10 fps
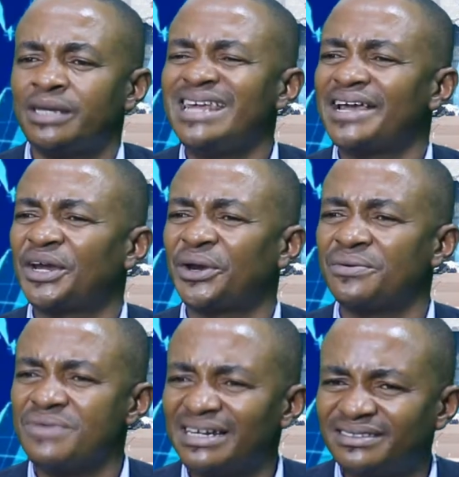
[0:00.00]
they
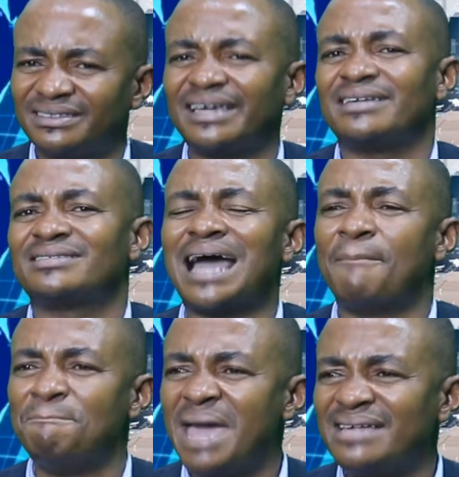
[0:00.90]
create things,
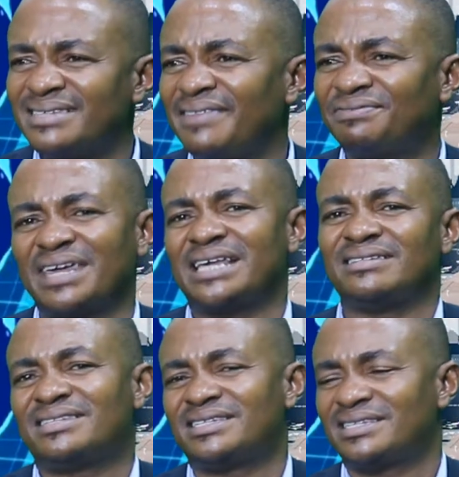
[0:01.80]
amazing
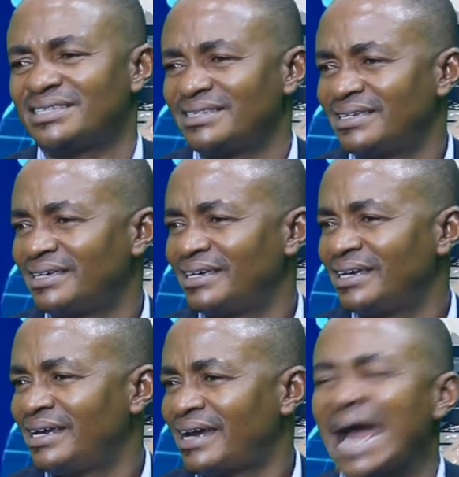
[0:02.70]
things.
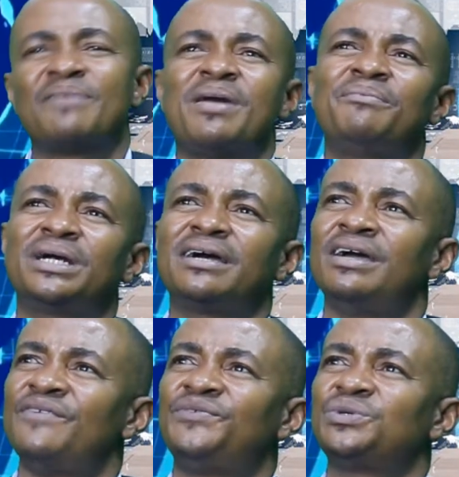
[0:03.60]
I remember
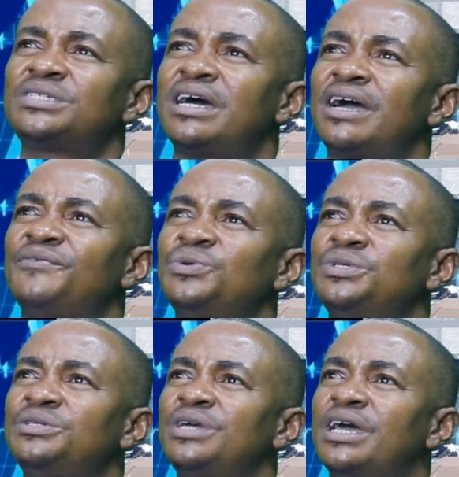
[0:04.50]
a
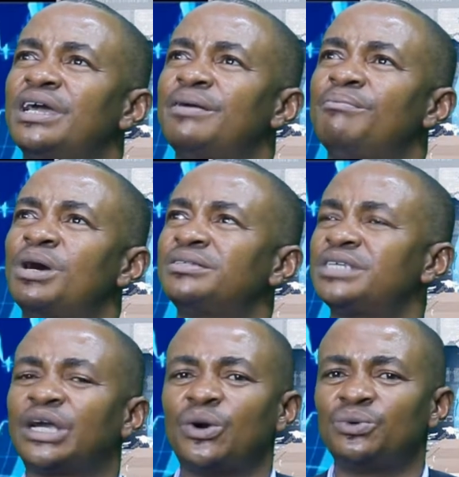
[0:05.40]
few
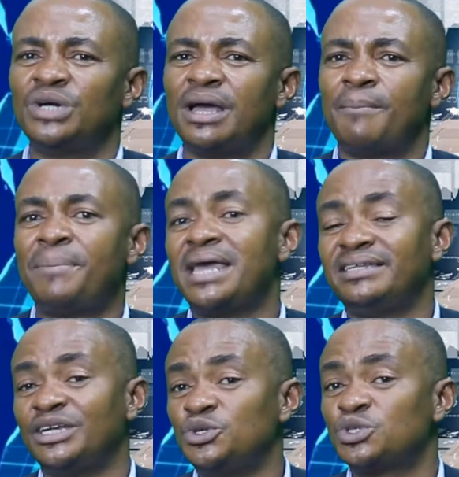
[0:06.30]
months ago,
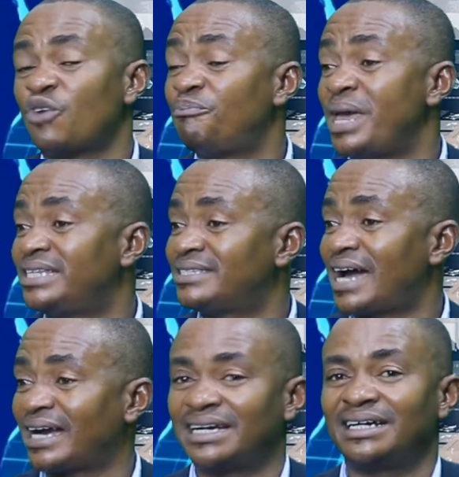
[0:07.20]
the news of
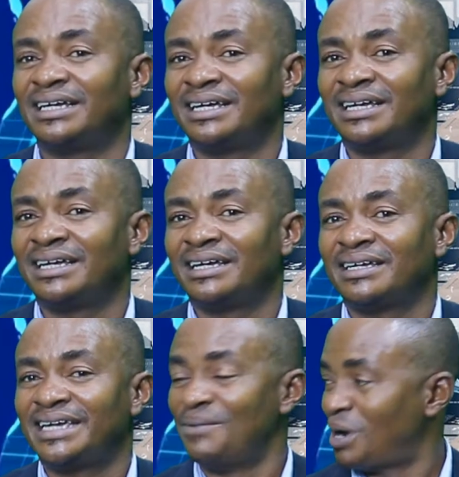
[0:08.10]
Paystack
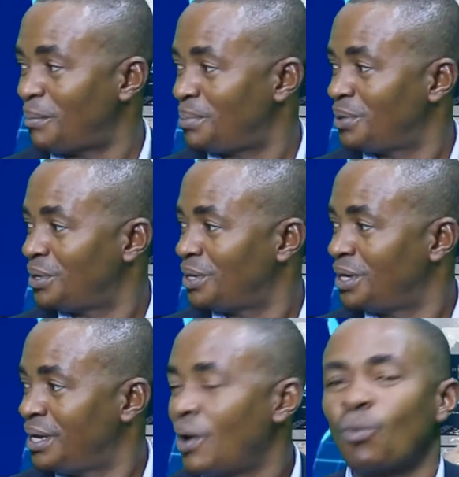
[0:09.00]
came up.
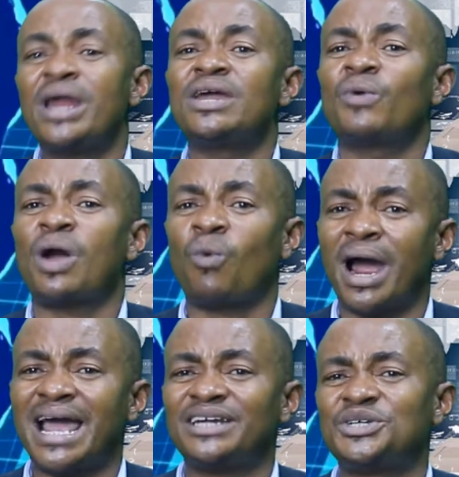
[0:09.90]
Yes. When they were
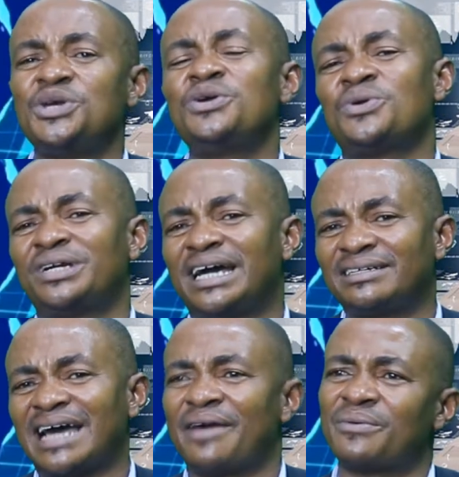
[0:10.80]
acquired, do you know
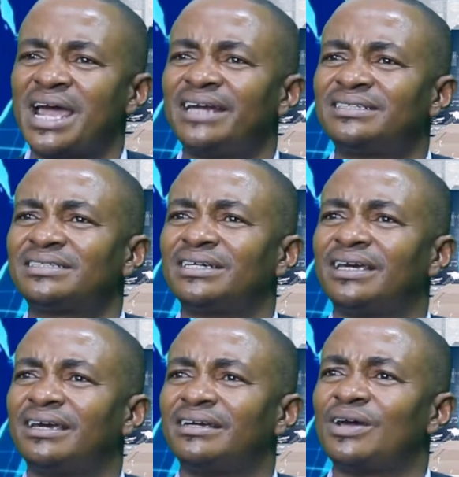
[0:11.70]
that I read
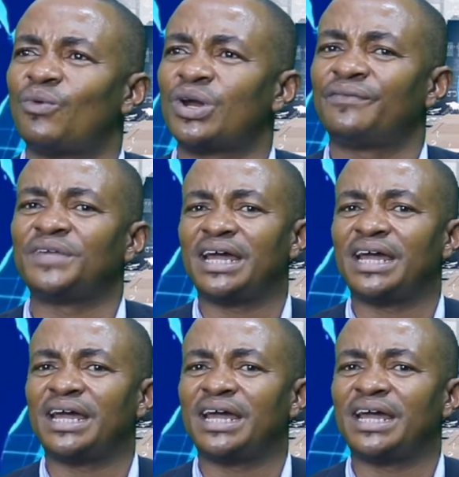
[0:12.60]
in one of